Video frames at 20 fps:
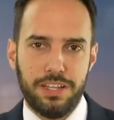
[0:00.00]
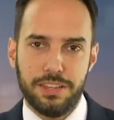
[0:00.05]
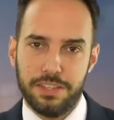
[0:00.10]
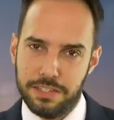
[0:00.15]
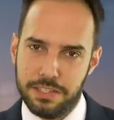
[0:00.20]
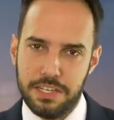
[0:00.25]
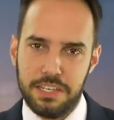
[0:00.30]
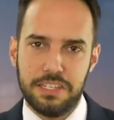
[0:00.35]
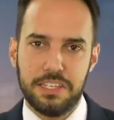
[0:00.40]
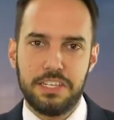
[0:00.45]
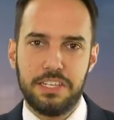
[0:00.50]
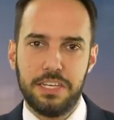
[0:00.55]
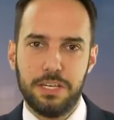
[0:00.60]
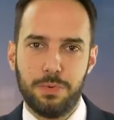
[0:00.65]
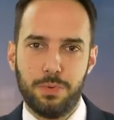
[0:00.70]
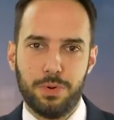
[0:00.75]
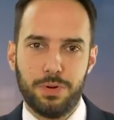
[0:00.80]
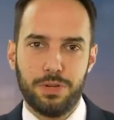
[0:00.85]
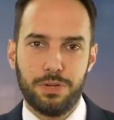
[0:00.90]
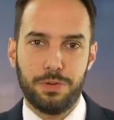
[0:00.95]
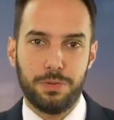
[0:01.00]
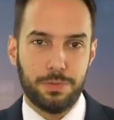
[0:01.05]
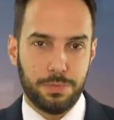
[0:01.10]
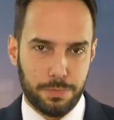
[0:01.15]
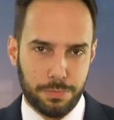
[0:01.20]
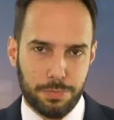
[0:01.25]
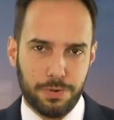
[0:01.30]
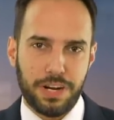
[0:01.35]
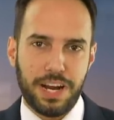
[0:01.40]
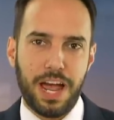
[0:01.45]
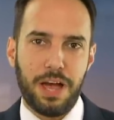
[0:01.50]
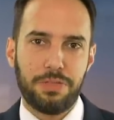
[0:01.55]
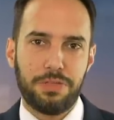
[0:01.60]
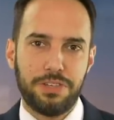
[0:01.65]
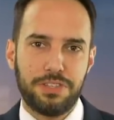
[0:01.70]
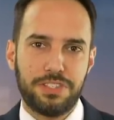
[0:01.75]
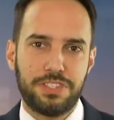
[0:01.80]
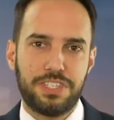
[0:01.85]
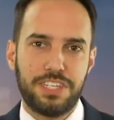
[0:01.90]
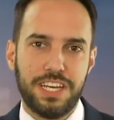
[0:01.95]
the CCT will bring out
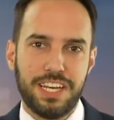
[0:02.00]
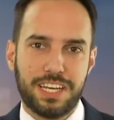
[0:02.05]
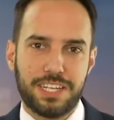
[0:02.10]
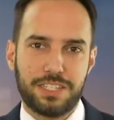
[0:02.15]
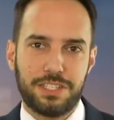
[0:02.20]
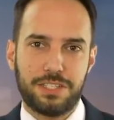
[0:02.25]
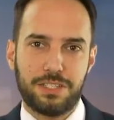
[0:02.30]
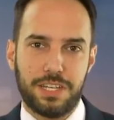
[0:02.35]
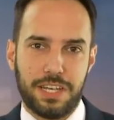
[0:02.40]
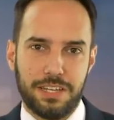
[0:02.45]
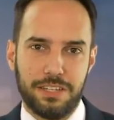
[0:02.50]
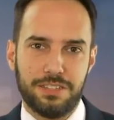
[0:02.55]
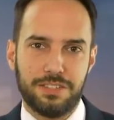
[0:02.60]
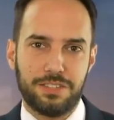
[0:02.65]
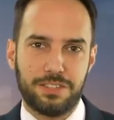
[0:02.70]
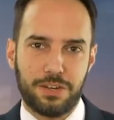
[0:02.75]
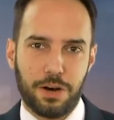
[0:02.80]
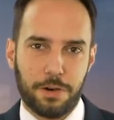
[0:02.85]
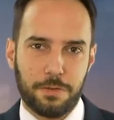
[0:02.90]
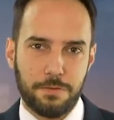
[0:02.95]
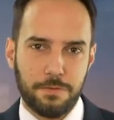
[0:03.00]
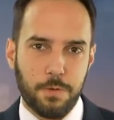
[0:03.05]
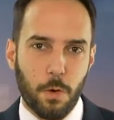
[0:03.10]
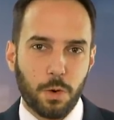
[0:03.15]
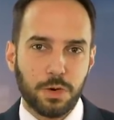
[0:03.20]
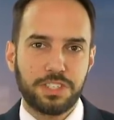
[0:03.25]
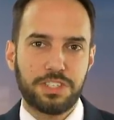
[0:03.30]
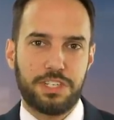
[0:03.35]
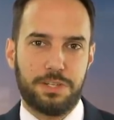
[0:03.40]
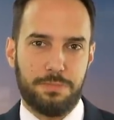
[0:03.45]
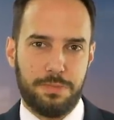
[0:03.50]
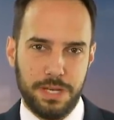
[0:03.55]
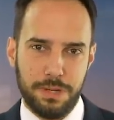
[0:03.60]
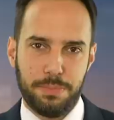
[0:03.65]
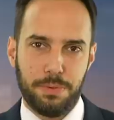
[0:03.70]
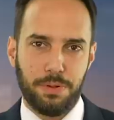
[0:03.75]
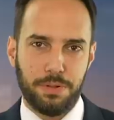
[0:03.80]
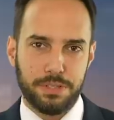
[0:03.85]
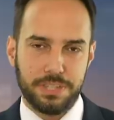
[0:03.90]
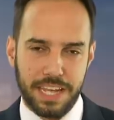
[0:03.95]
the sticks and start forcing
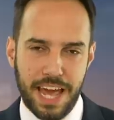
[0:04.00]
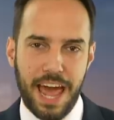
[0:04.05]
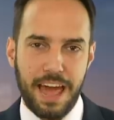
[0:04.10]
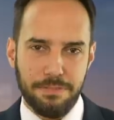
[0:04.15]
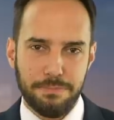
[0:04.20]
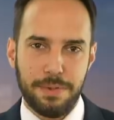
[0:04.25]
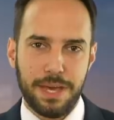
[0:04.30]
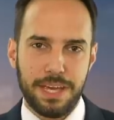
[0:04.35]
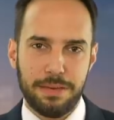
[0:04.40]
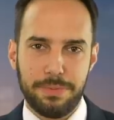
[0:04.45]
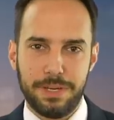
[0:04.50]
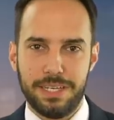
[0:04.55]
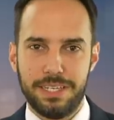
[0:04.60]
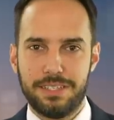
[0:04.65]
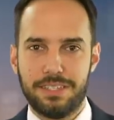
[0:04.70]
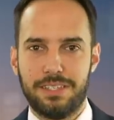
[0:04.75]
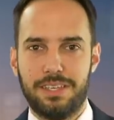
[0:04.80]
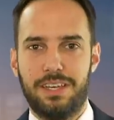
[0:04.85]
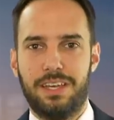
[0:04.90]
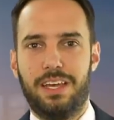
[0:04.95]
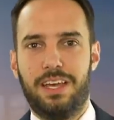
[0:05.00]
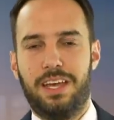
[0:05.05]
people to have babies.